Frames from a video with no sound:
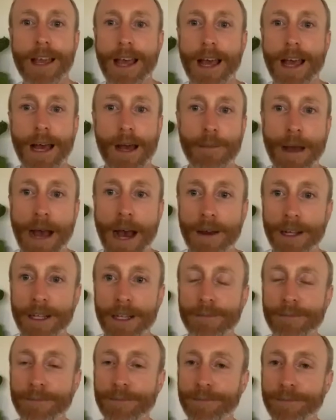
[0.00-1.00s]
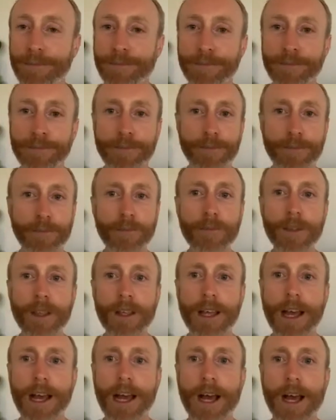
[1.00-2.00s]
about it,
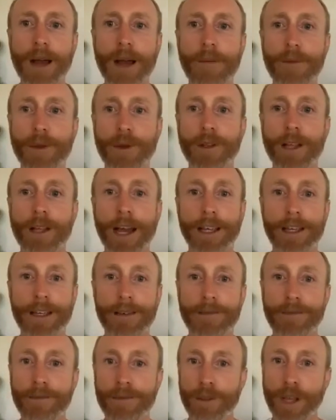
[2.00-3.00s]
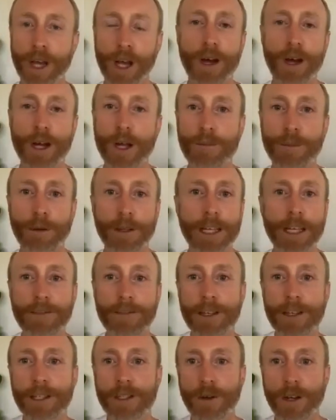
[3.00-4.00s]
you're like, no, I don't believe
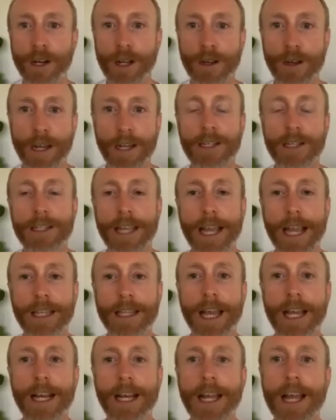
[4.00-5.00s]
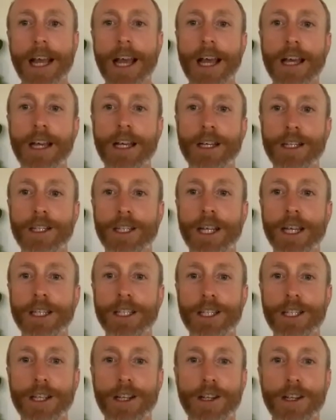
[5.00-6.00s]
this, or I don't understand that, just
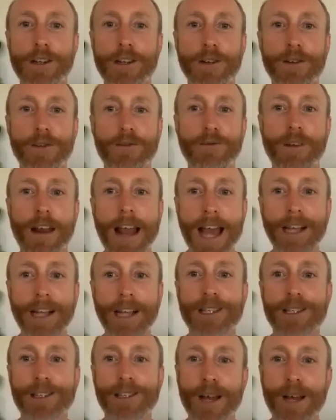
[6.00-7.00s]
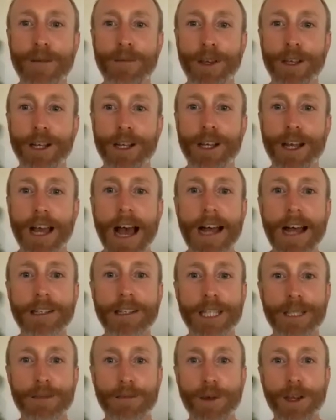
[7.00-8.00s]
relax. I'm going to answer
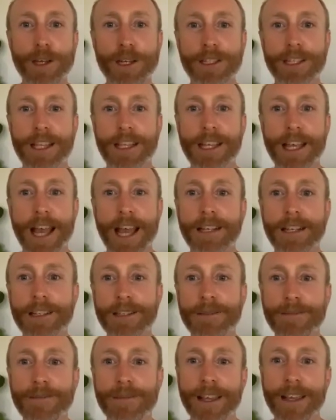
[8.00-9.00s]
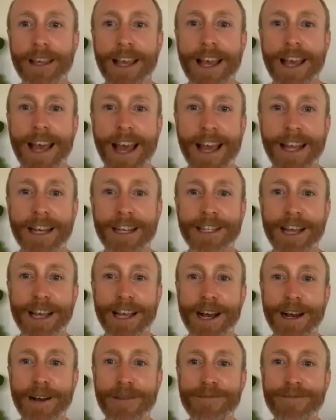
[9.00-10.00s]
some questions at the end. And
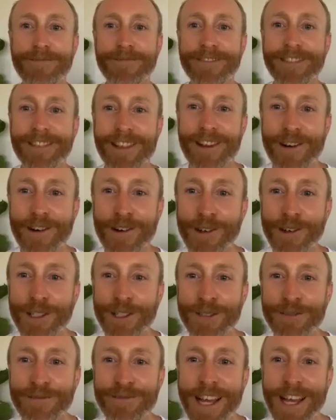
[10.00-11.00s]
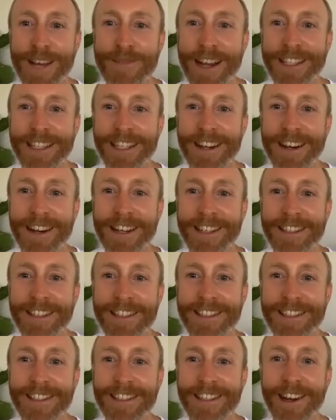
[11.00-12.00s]
awesome, amazing guys.
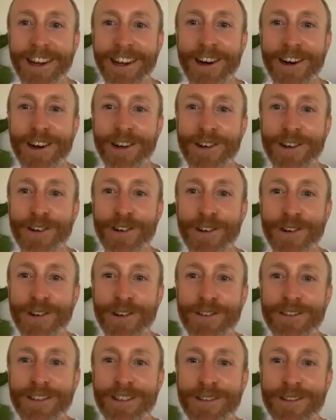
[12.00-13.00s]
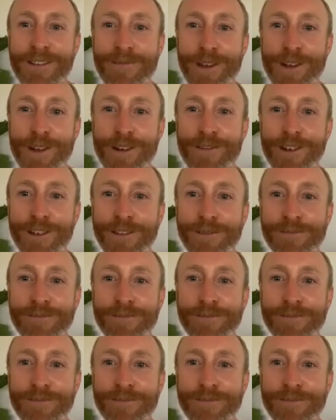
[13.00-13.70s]
Oh, cool, beautiful.